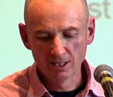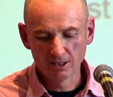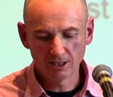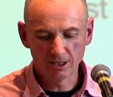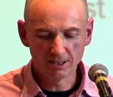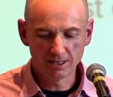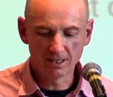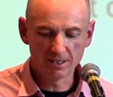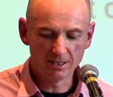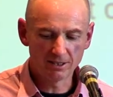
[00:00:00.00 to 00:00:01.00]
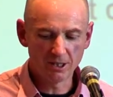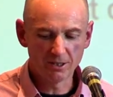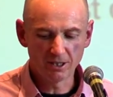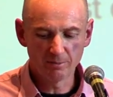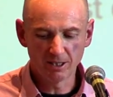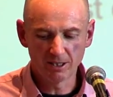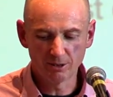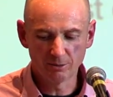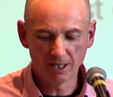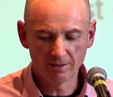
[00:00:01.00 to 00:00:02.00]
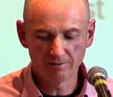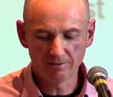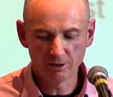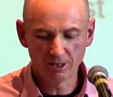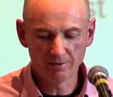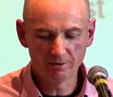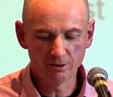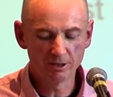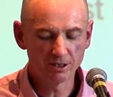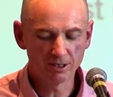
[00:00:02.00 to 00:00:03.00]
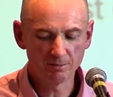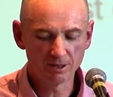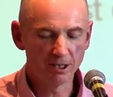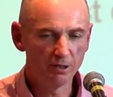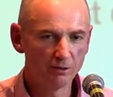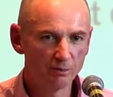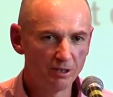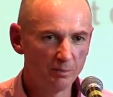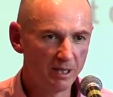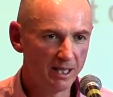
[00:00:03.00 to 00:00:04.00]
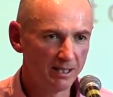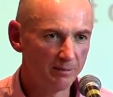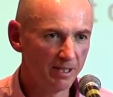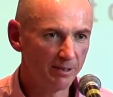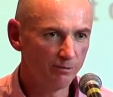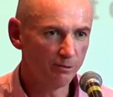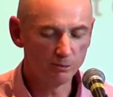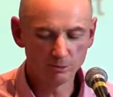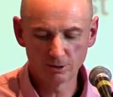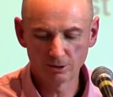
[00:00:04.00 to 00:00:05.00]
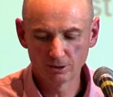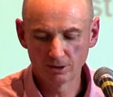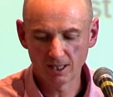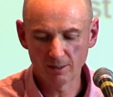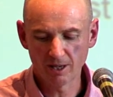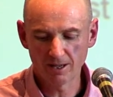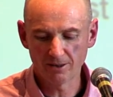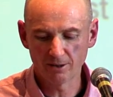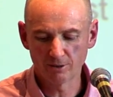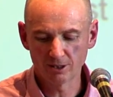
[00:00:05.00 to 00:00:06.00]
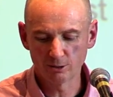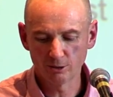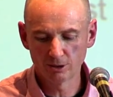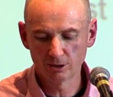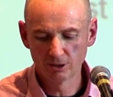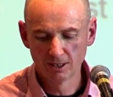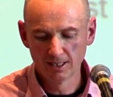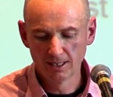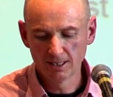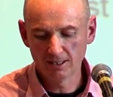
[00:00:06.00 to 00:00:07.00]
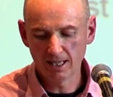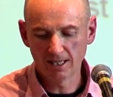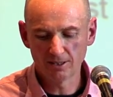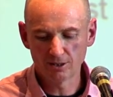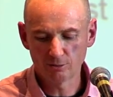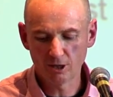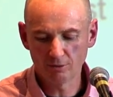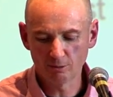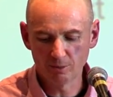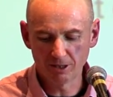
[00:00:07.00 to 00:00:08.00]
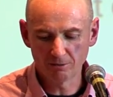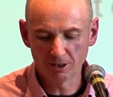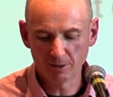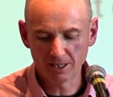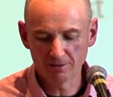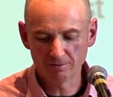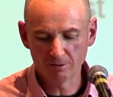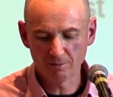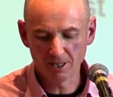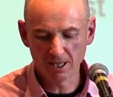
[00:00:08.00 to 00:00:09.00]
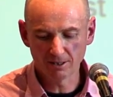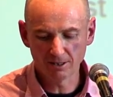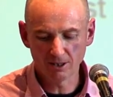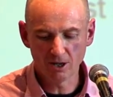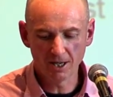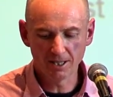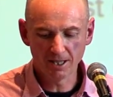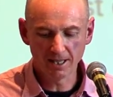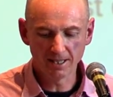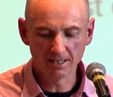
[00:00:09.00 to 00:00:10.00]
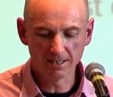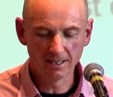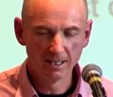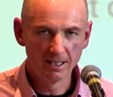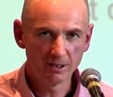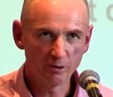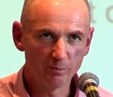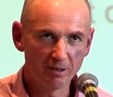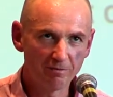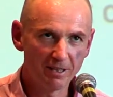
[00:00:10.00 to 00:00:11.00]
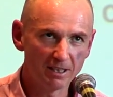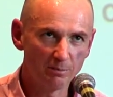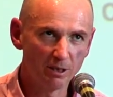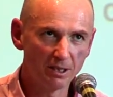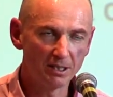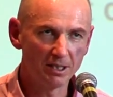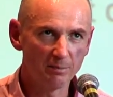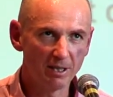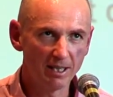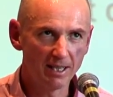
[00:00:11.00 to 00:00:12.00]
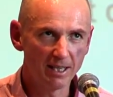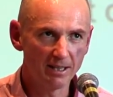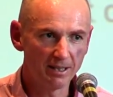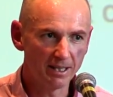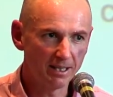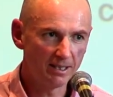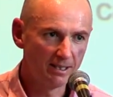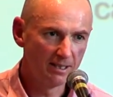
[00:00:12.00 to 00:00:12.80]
So instead of the zone committees, you'd have users themselves with the power to make rules about their resource. This right would be respected from the outside, and there would be flexibility about how they